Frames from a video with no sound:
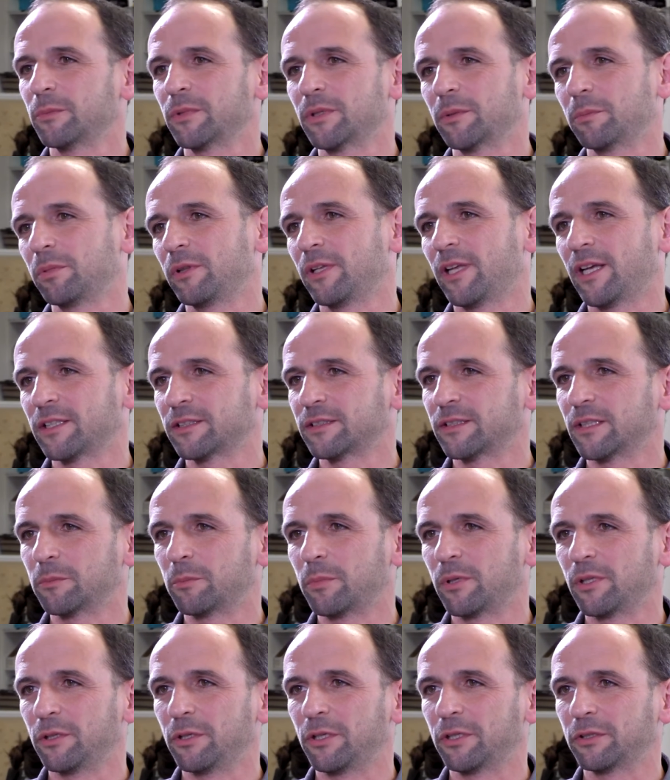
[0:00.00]
some of the plans
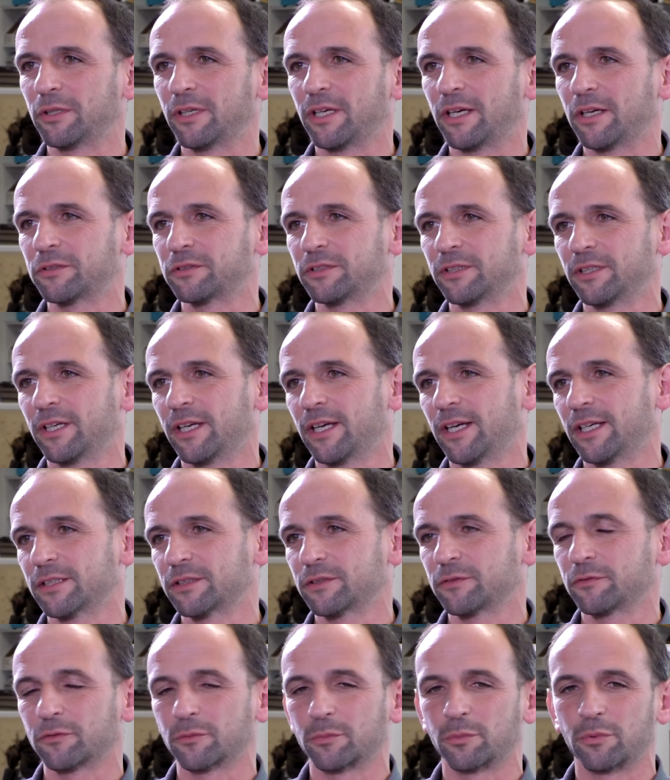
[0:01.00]
that Palo Alto Housing
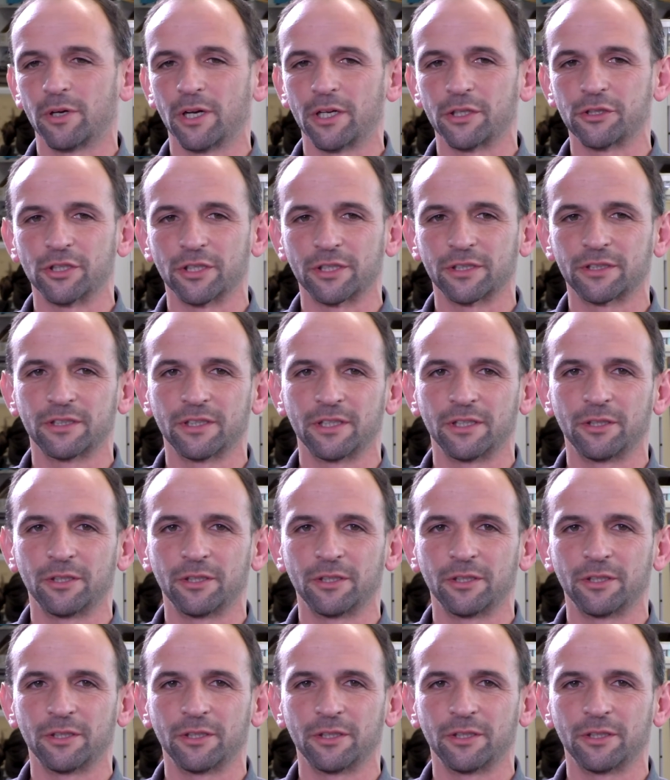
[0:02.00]
has for projects.